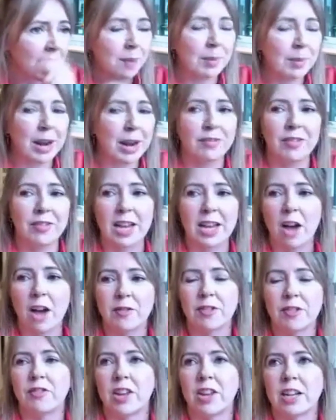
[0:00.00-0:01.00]
But I think
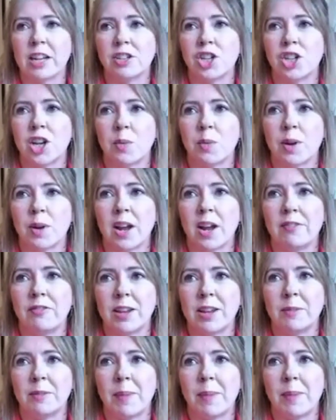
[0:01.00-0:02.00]
other things, when I
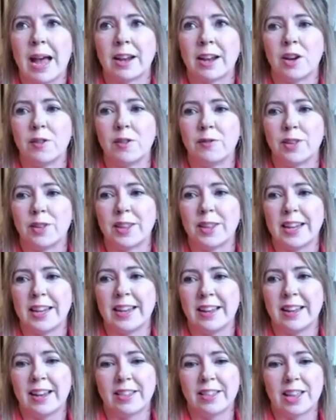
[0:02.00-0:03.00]
think back over
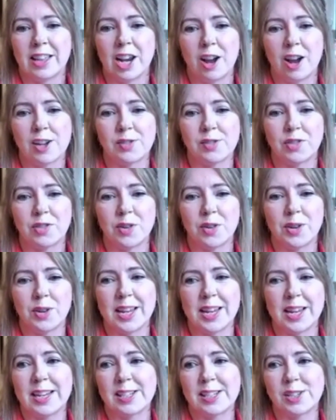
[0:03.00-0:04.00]
the last few
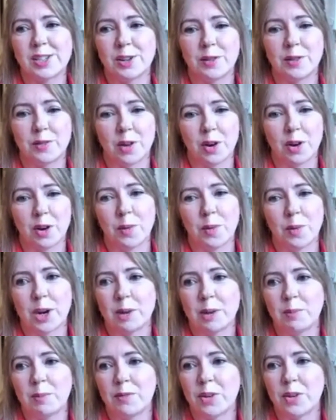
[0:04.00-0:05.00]
years of
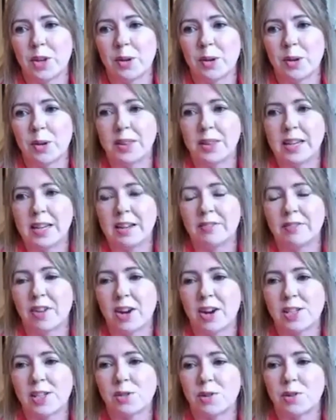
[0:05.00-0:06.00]
working with you and the
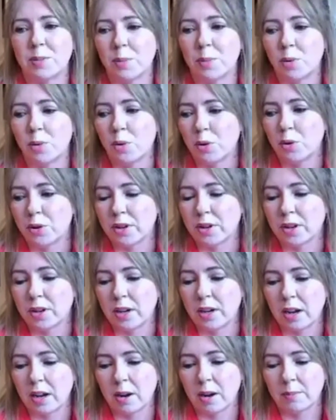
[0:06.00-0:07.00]
advisory board, and
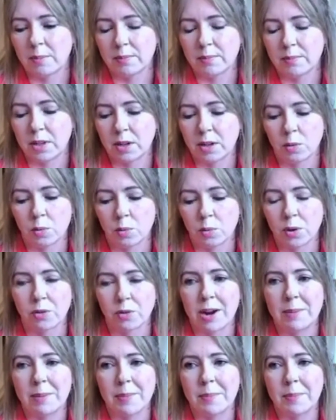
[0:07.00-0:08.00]
all the
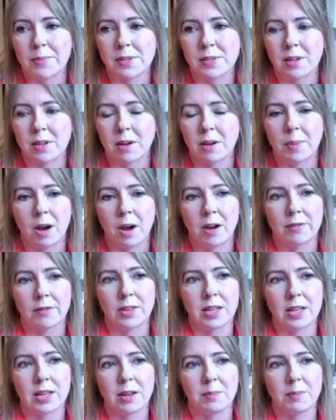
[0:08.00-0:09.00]
great members that are part of
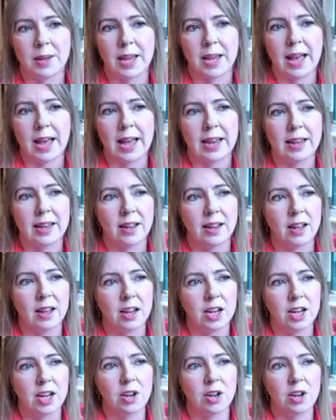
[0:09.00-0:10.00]
the EPA,
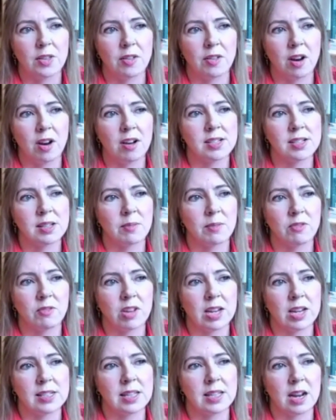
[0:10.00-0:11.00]
there are some
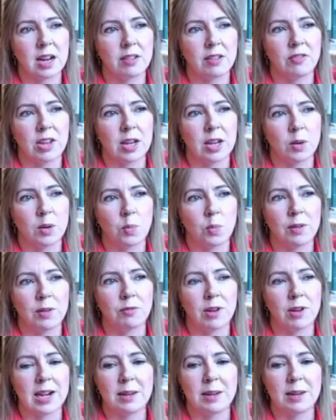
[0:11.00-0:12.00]
things that I think we
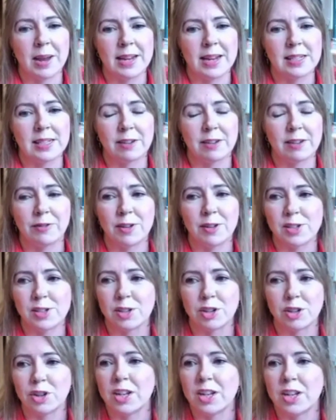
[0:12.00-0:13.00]
really made a difference.
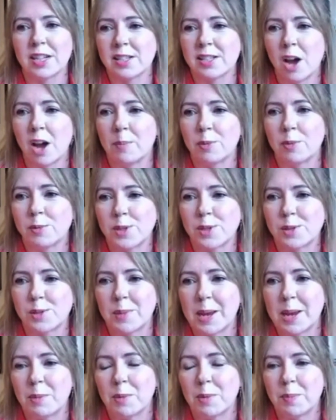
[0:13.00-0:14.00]
And good examples to
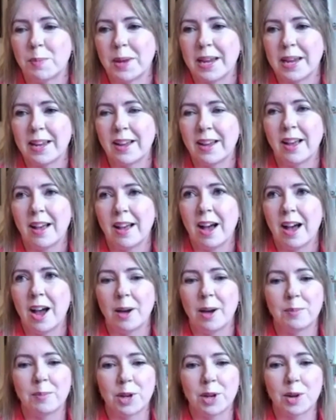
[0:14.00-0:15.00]
me would be,
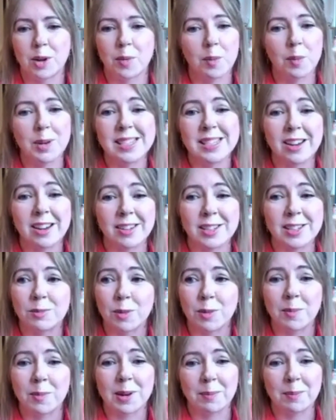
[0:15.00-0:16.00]
when we started
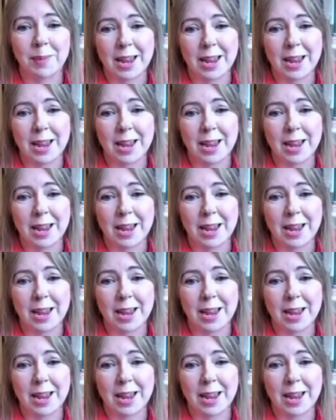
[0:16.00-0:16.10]
Women in